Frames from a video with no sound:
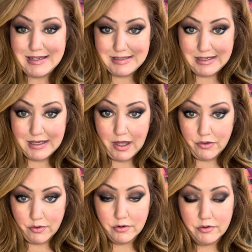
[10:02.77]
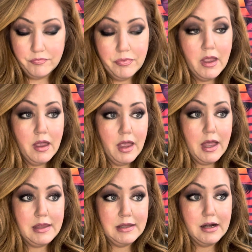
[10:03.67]
it together.
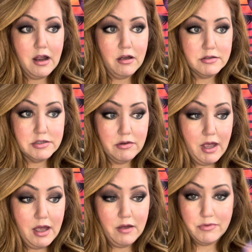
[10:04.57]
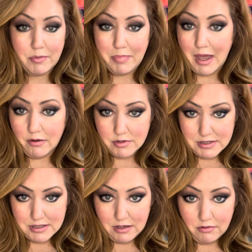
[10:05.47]
And then I also have the Power
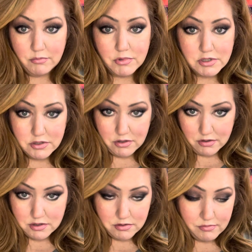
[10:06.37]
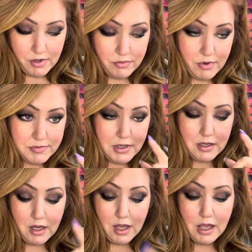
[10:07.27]
Serum, which is also sold on my
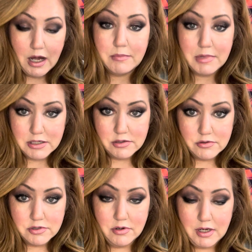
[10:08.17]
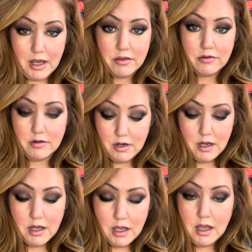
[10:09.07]
website. And I mix those two together
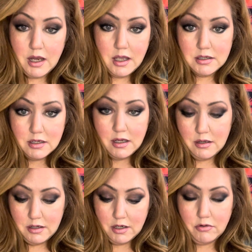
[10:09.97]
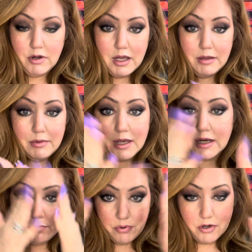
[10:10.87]
in a cream, and
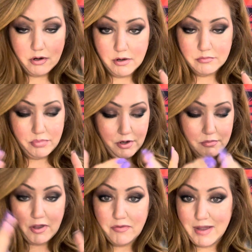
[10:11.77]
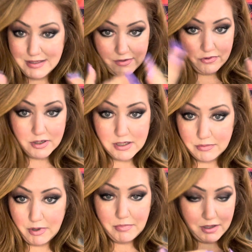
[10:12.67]
I put on my face after I take
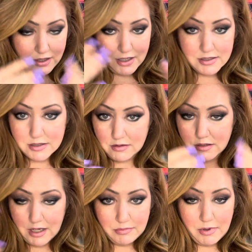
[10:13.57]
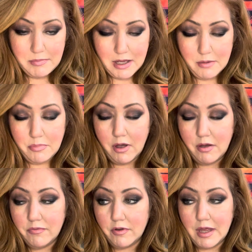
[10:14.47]
my cleanse and take my makeup
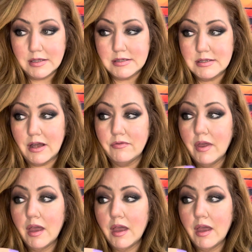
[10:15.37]
off, all that stuff,